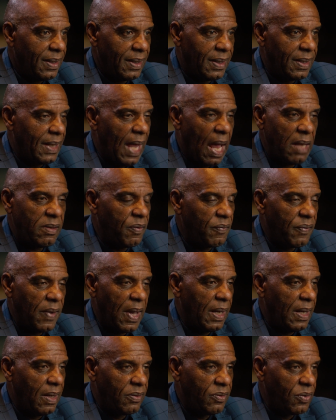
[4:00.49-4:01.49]

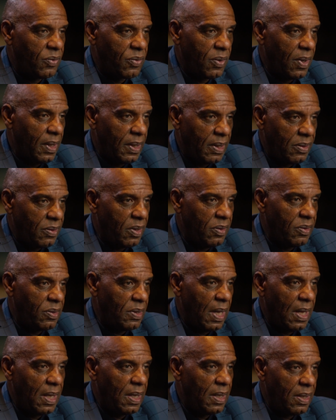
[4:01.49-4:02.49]
classified as a drug, as I
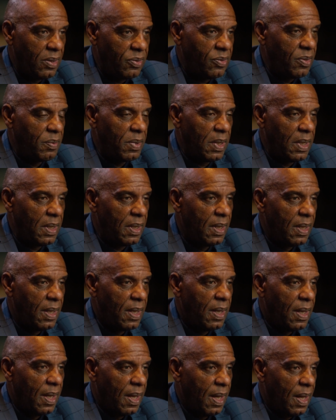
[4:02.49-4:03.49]
stated. It should be
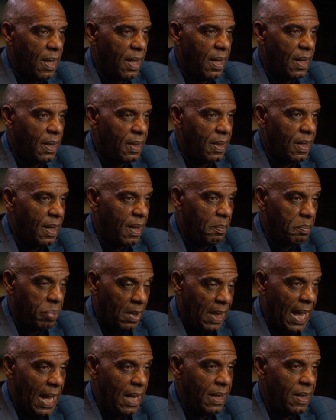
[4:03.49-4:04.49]
a
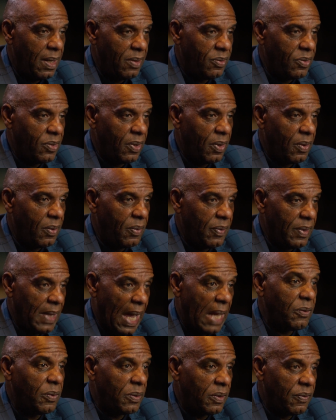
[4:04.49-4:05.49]
plant. And so
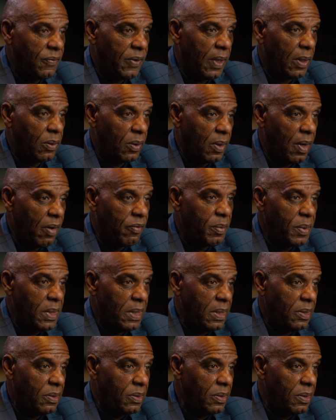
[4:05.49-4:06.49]
that's what the federal government
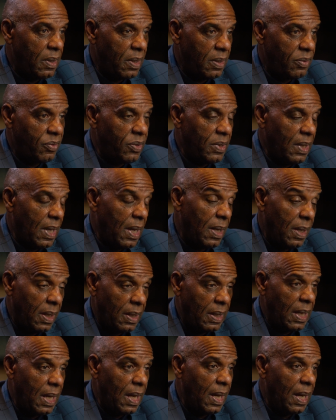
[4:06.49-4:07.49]
needs to understand. And
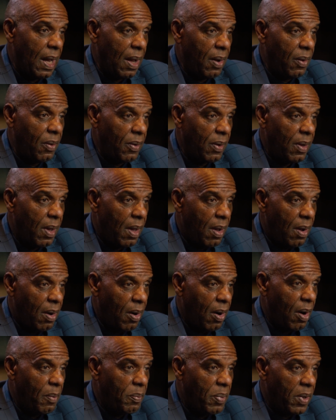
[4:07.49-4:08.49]
again, I'll
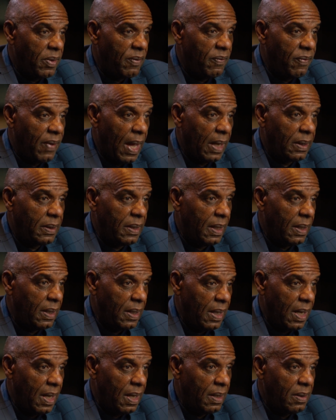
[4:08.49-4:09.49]
harp on the fact that,
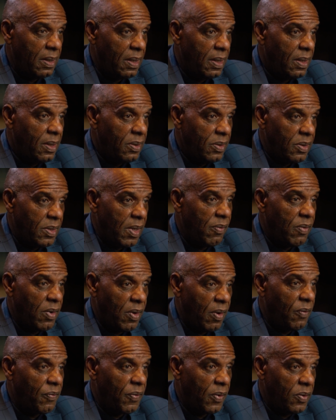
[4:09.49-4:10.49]
again, 7 of
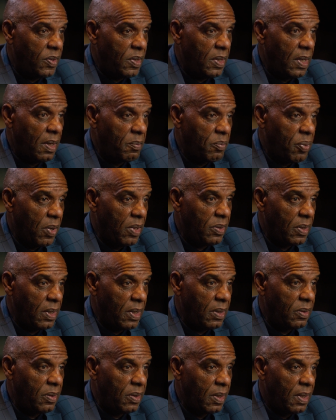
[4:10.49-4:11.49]
our first 10
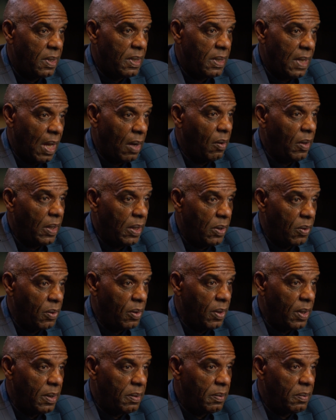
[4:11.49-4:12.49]
presidents not only
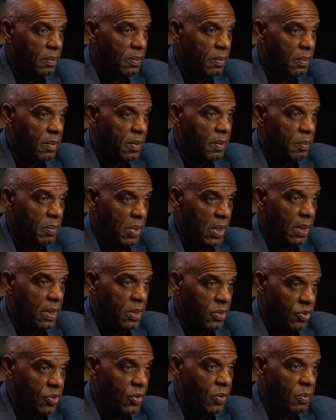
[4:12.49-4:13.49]
grew it, but
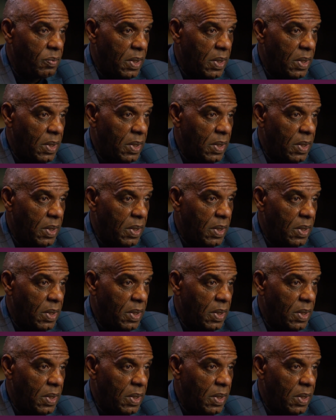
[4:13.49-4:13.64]
consumed